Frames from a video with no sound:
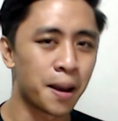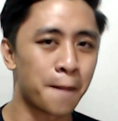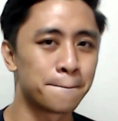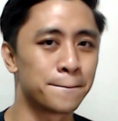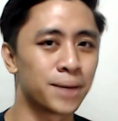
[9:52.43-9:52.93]

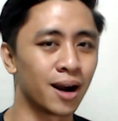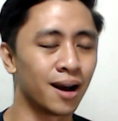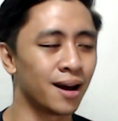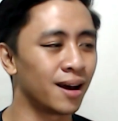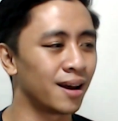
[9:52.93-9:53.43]

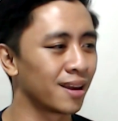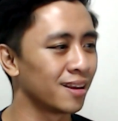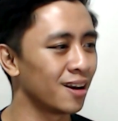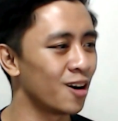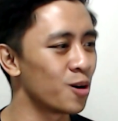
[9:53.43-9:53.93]
Bruh,
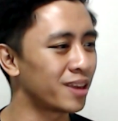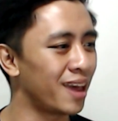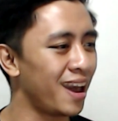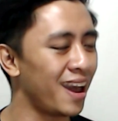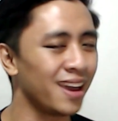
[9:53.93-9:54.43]

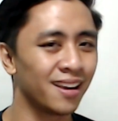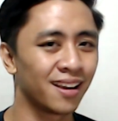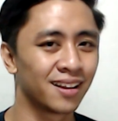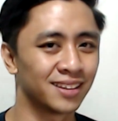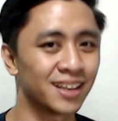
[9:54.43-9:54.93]
okay?
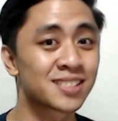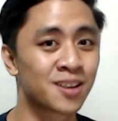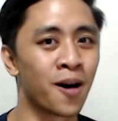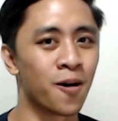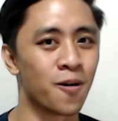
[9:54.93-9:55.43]
Let's go.